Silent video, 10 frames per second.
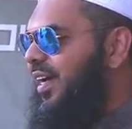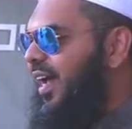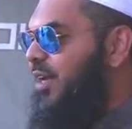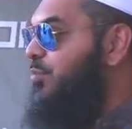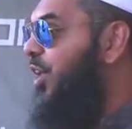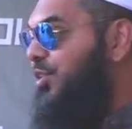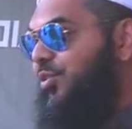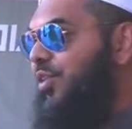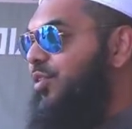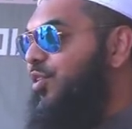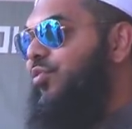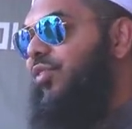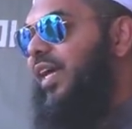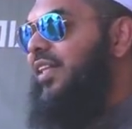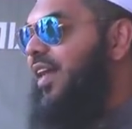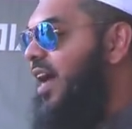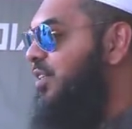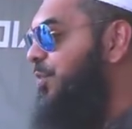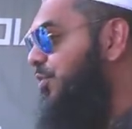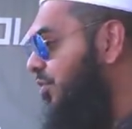And make sure, don't forget the
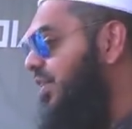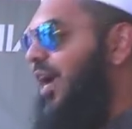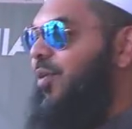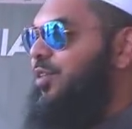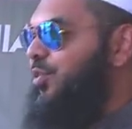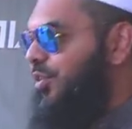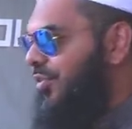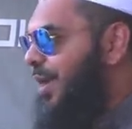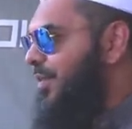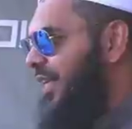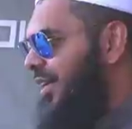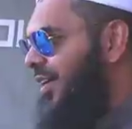aspect of da'wah to your family,